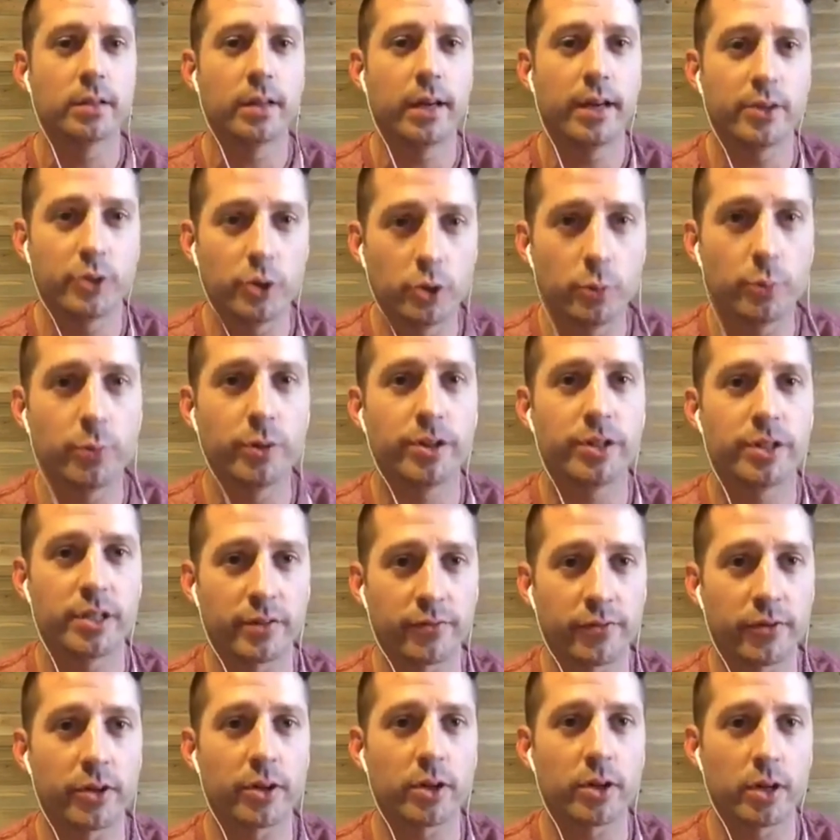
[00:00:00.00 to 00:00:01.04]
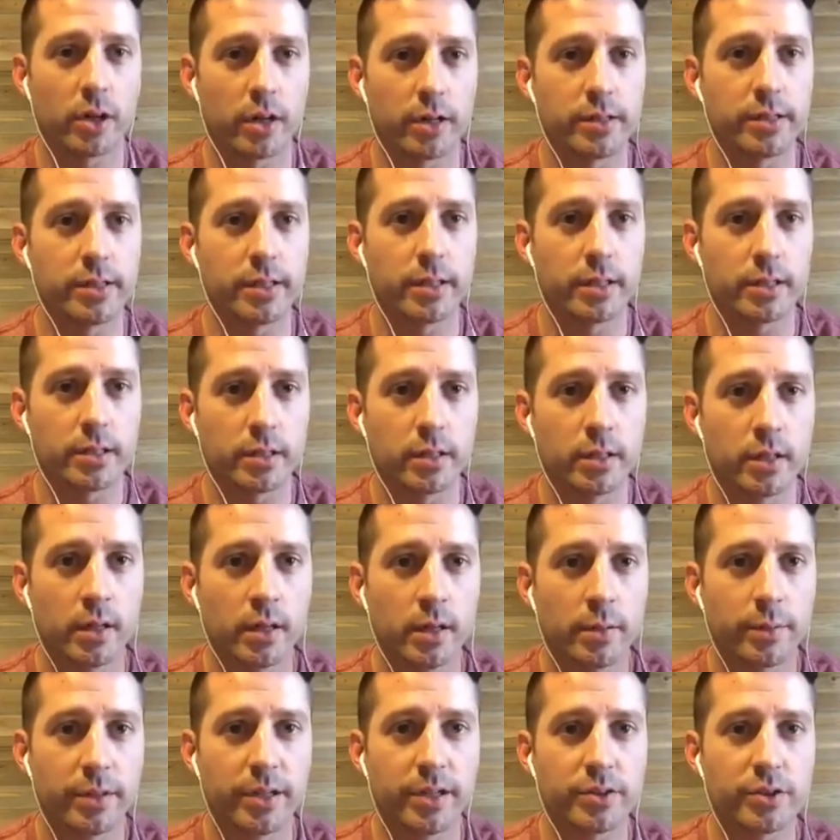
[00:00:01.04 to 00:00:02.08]
I do put different content
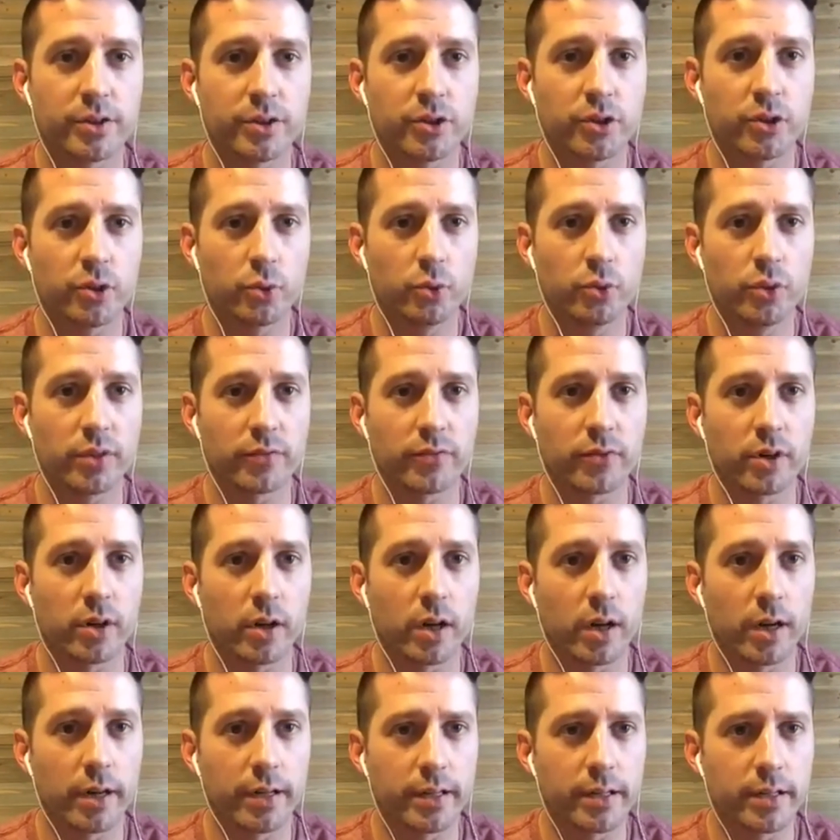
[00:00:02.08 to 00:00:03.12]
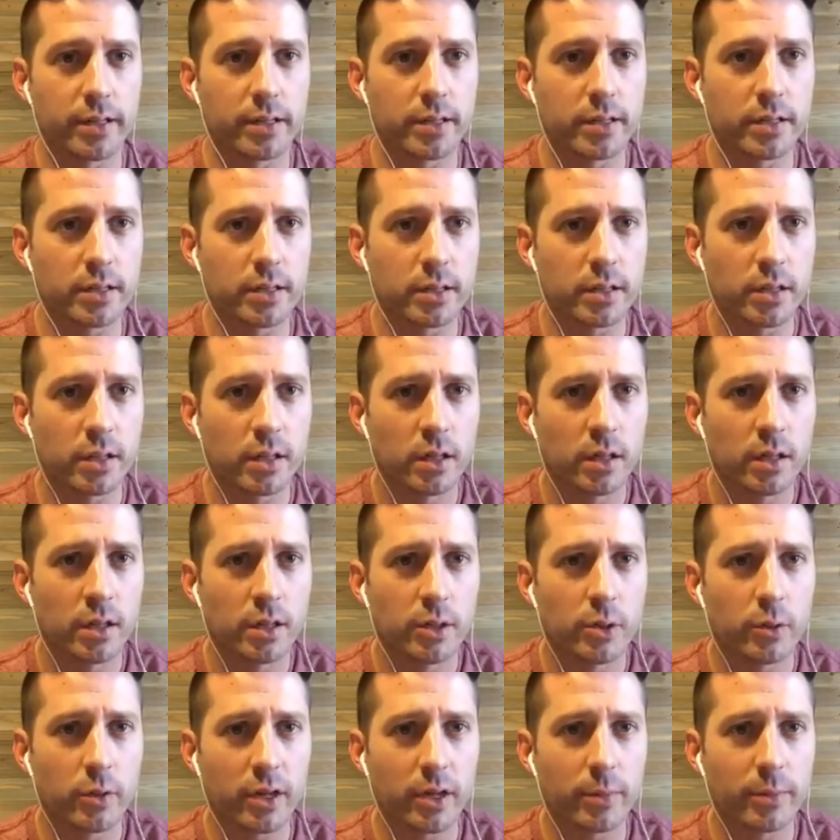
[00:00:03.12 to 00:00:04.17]
because they're two different audiences.
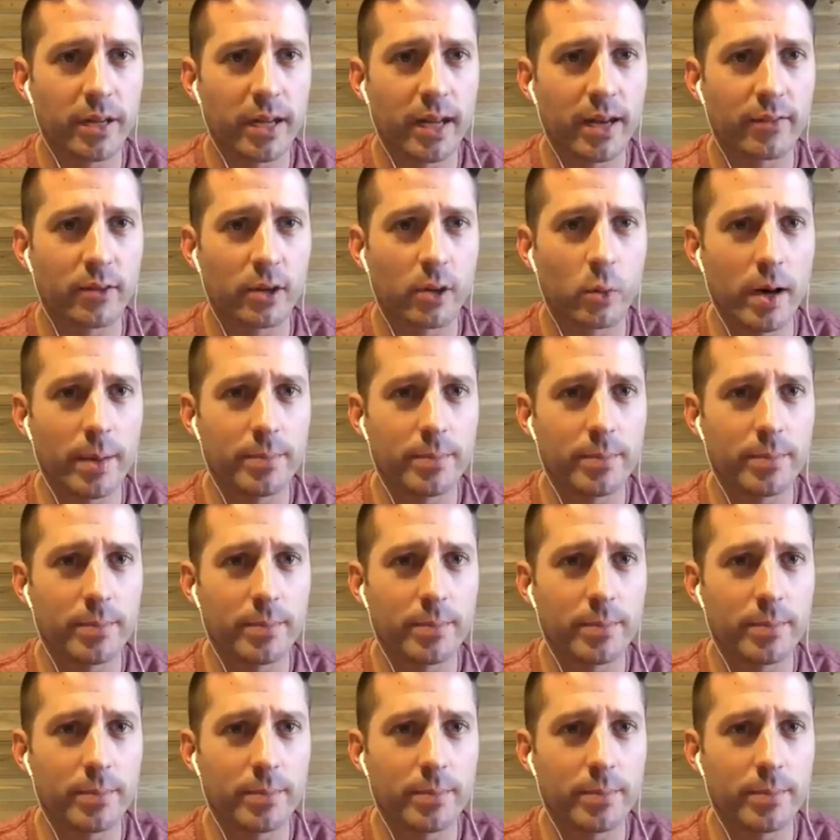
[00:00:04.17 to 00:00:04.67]
Do you recommend having a